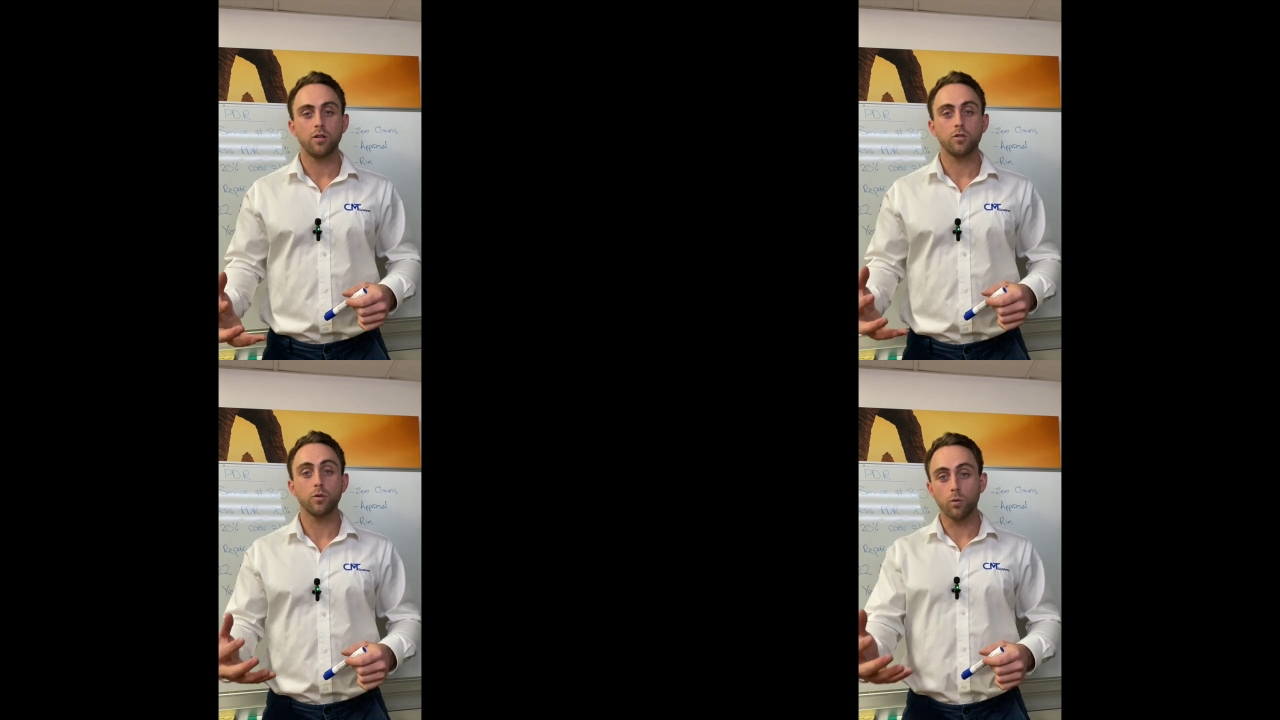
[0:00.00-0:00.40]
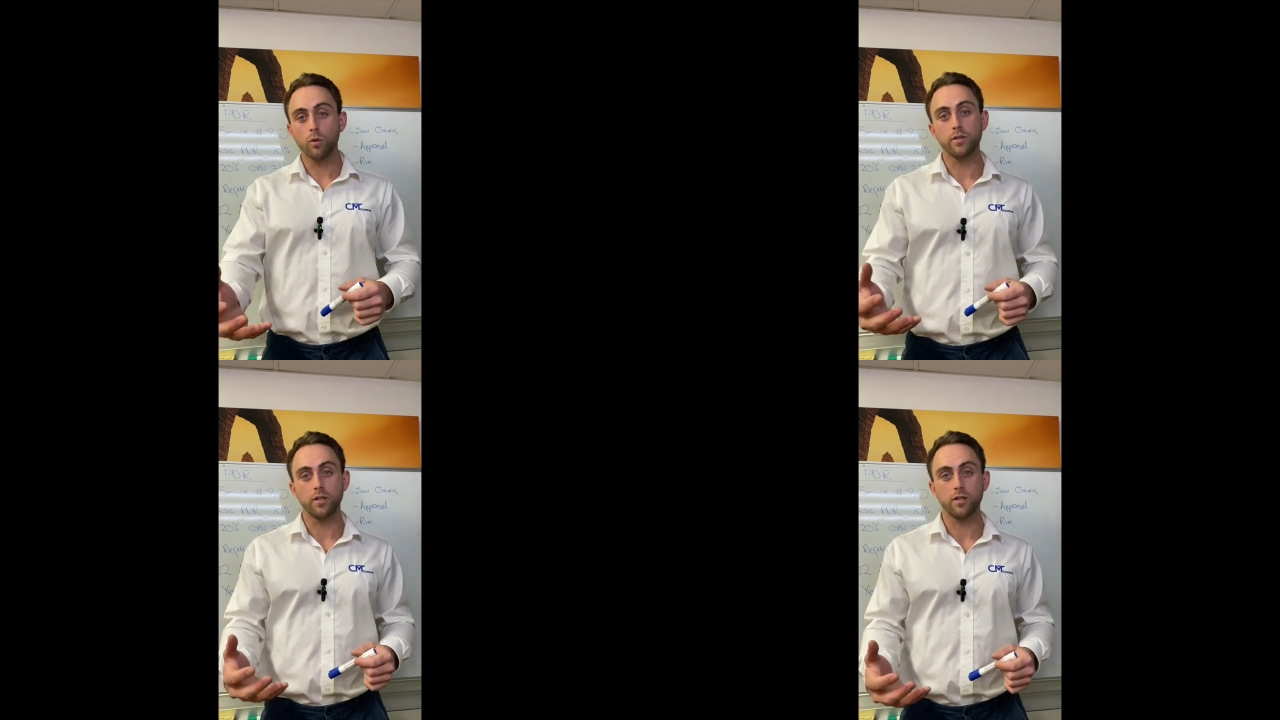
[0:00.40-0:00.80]

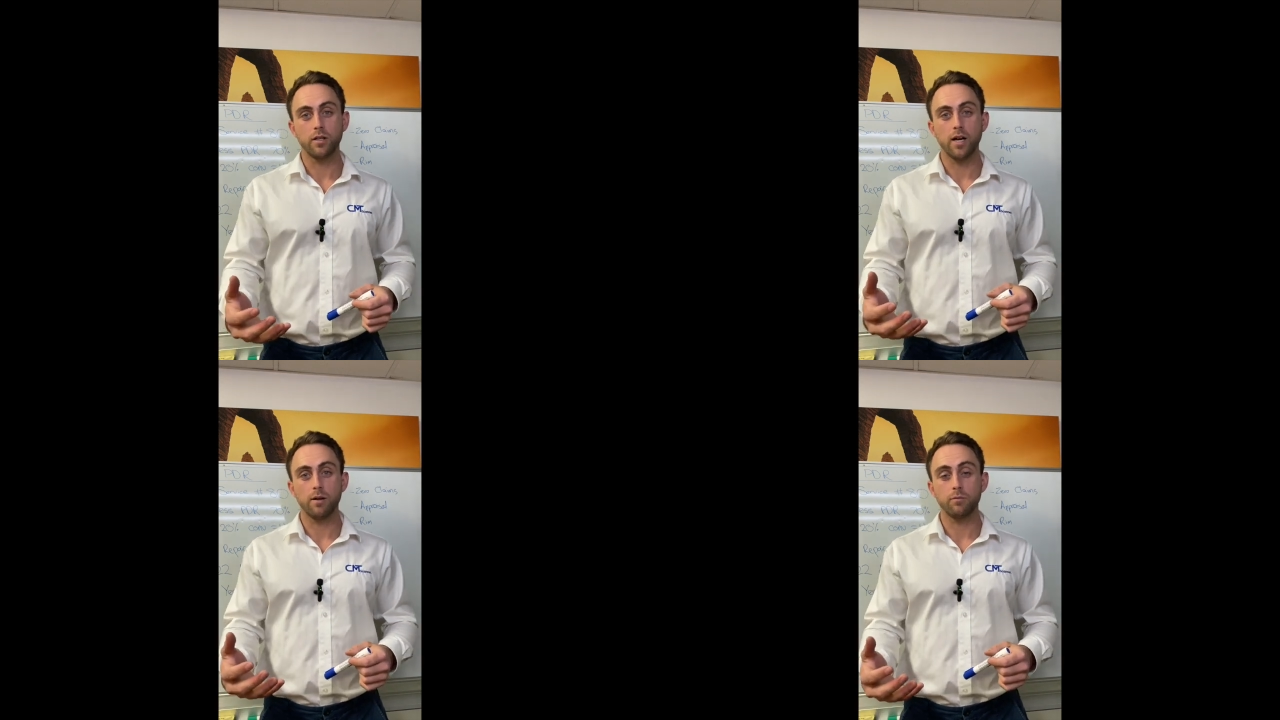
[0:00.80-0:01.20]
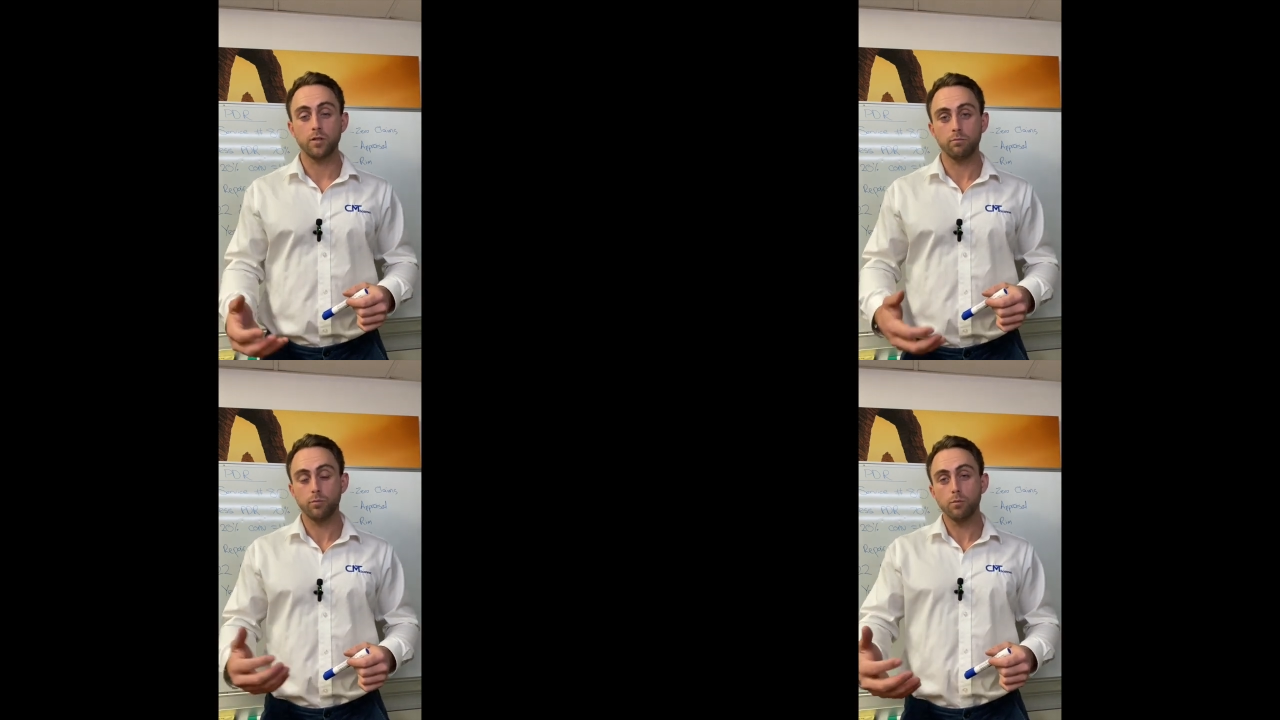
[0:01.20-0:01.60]
towards it, to
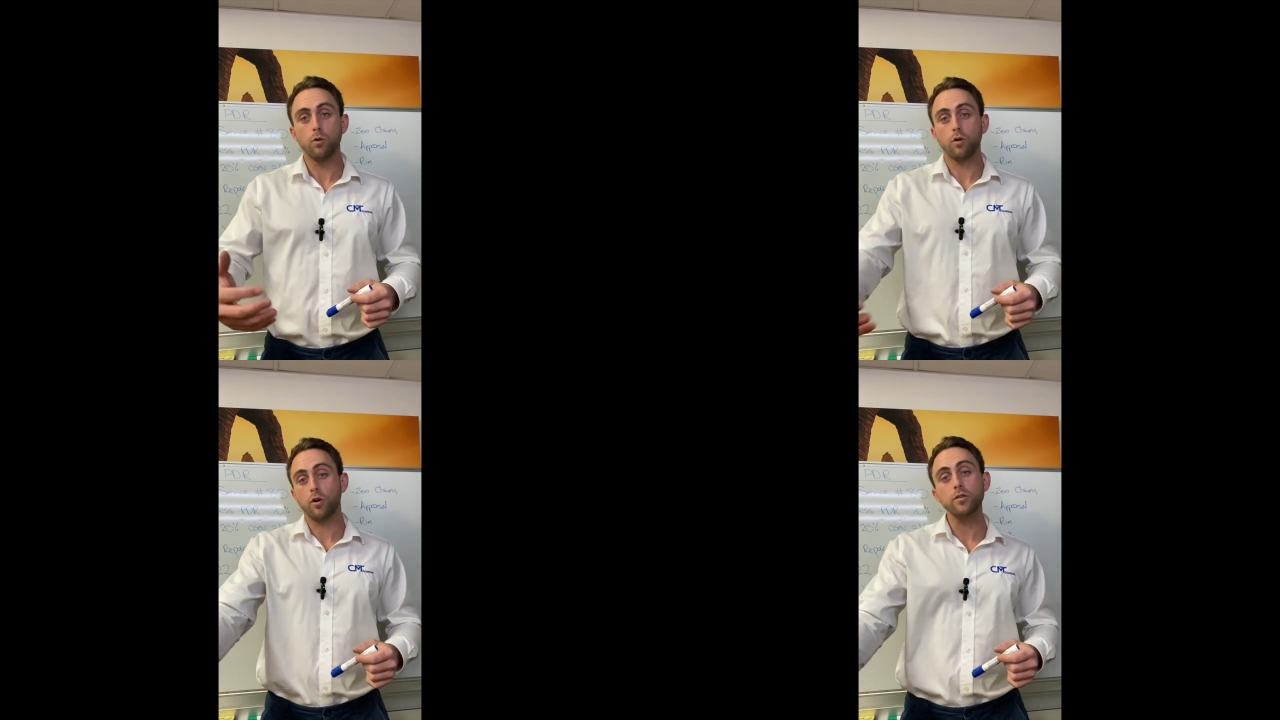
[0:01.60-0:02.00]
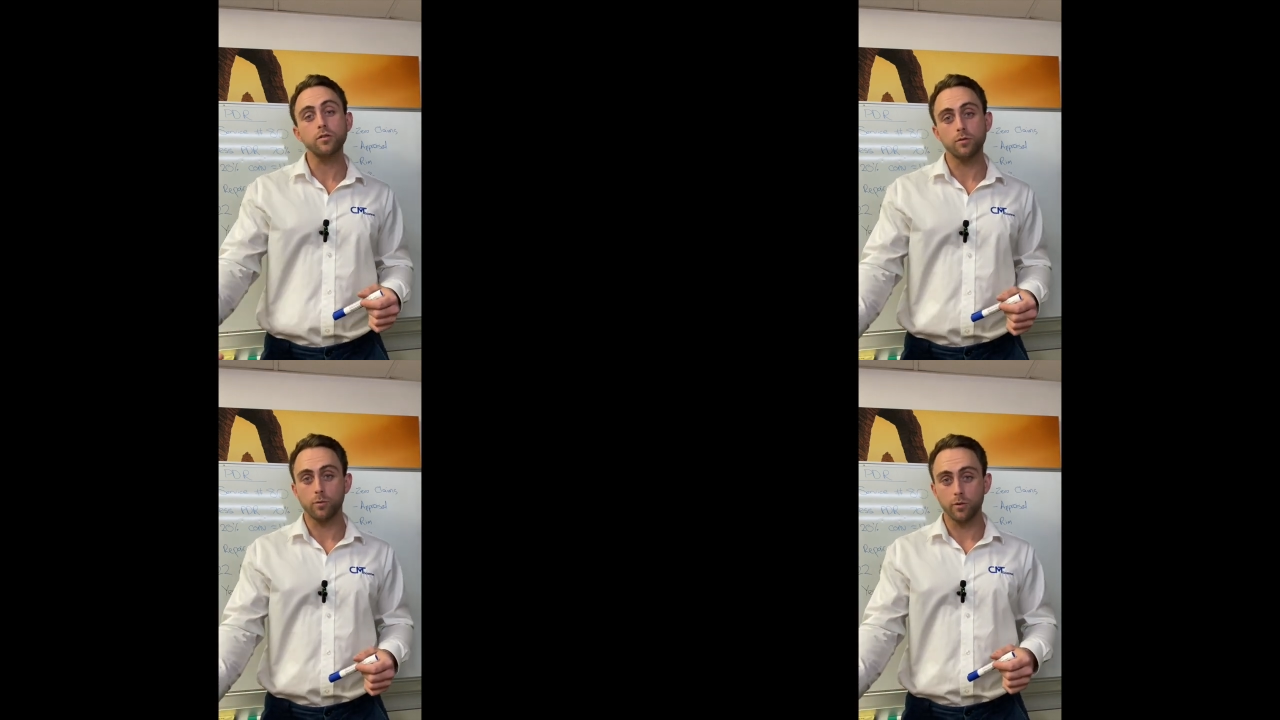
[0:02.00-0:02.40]
put more costs
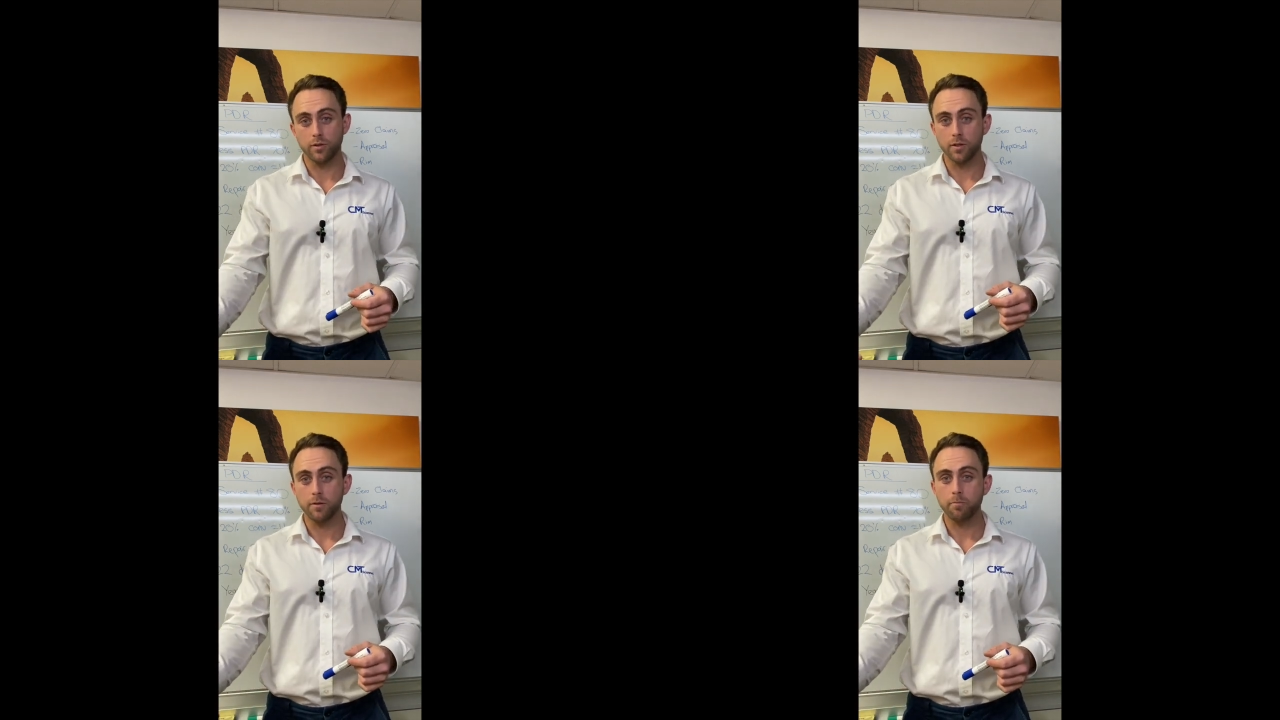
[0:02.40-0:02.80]
towards it,